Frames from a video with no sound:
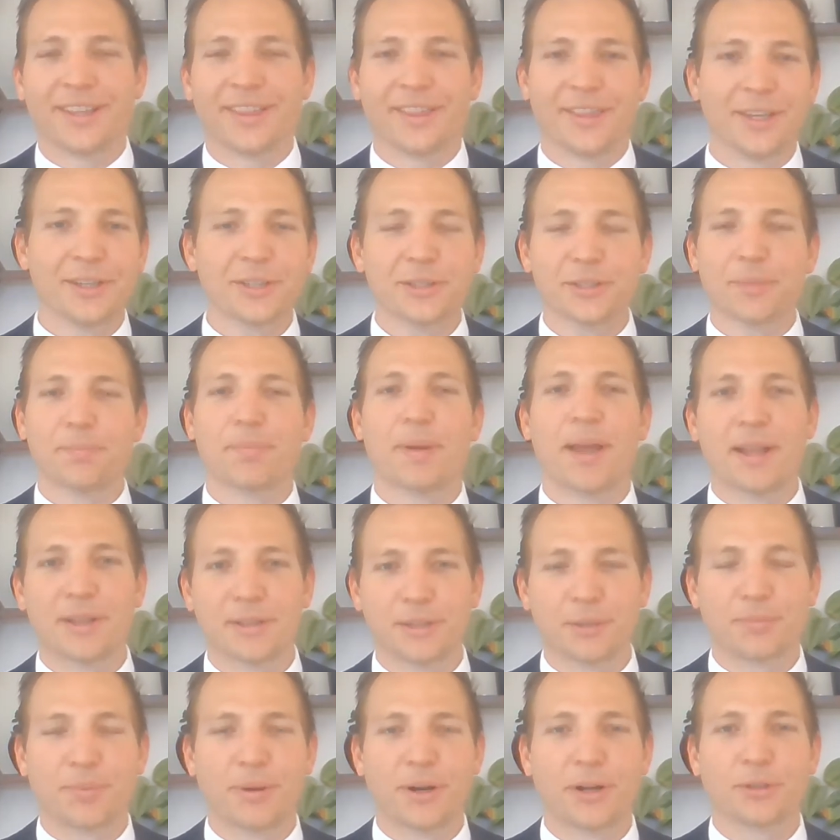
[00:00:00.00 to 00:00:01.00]
This
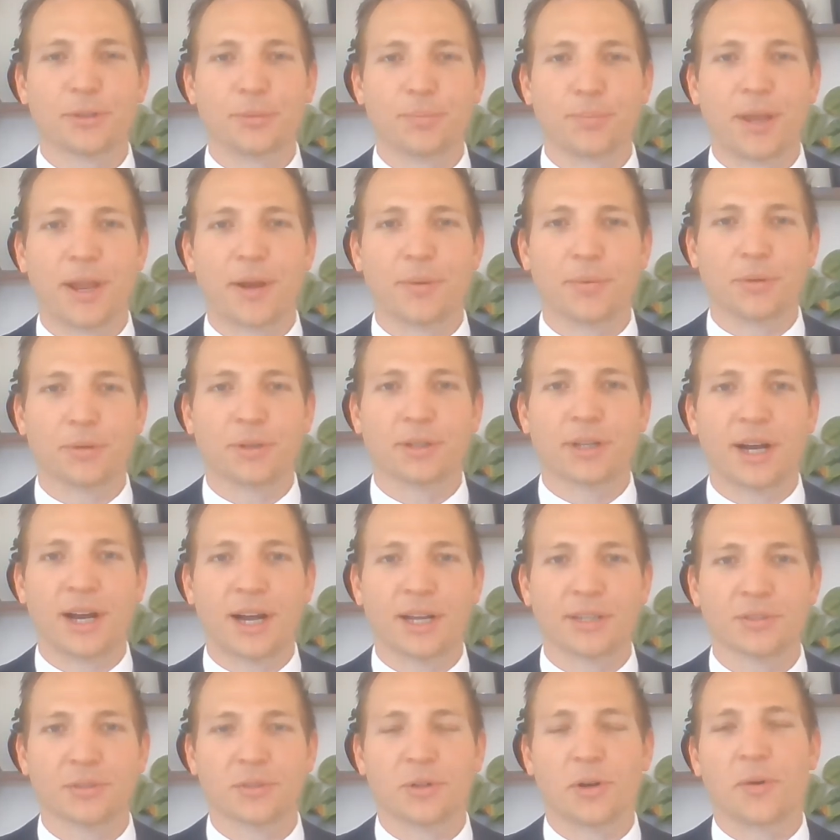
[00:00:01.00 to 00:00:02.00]
depends upon your payroll
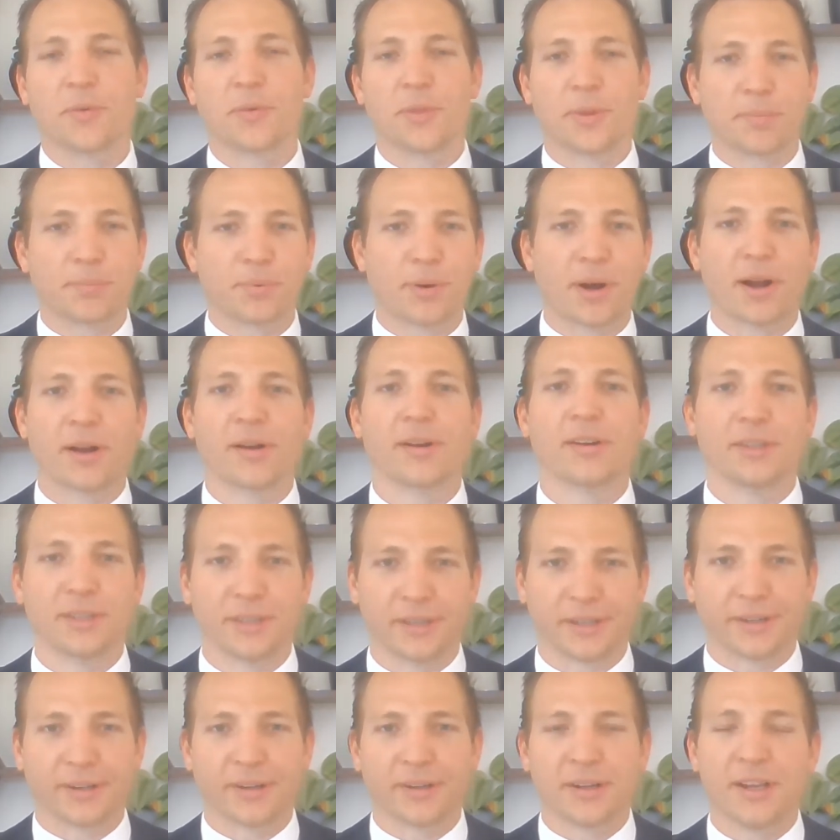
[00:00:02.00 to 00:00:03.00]
costs over the prior
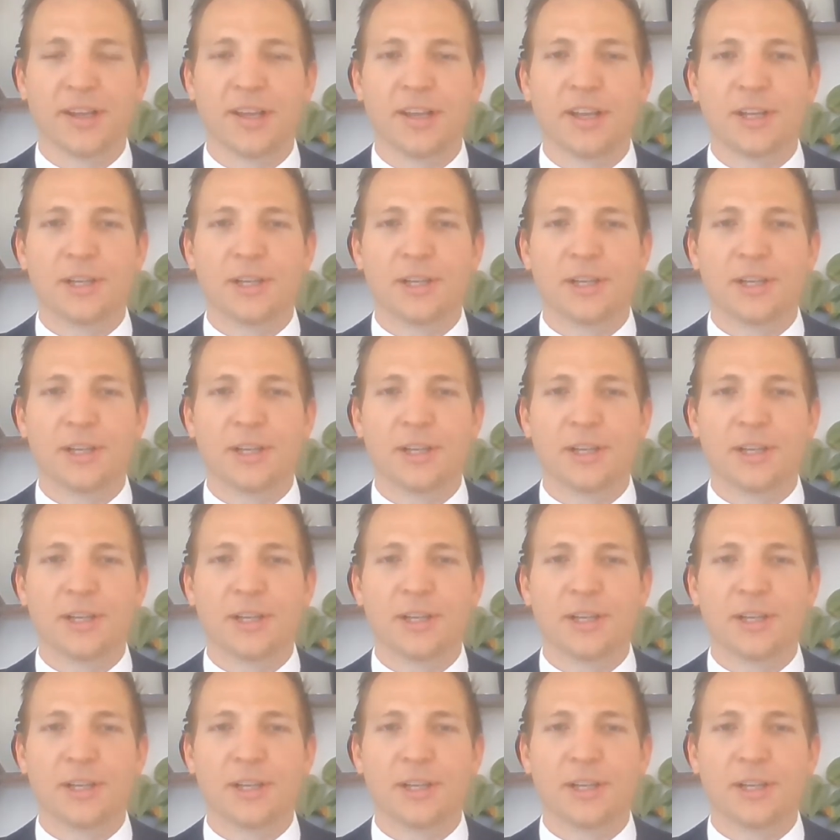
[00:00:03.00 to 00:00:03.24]
year.